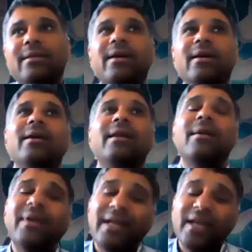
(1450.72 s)
the
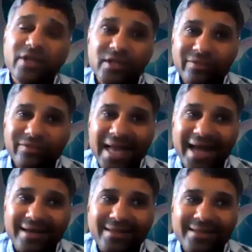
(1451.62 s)
limitations of
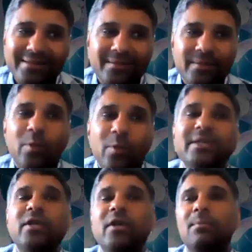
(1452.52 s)
that is
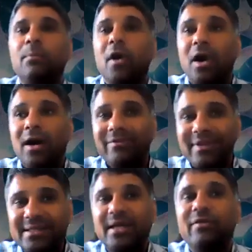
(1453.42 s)
once you're born
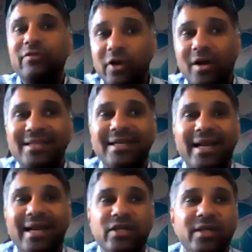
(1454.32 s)
with a set of neurons and
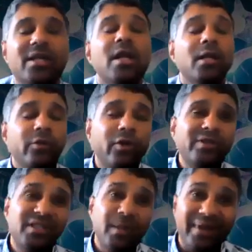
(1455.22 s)
connections,
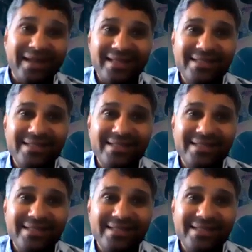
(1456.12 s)
those typically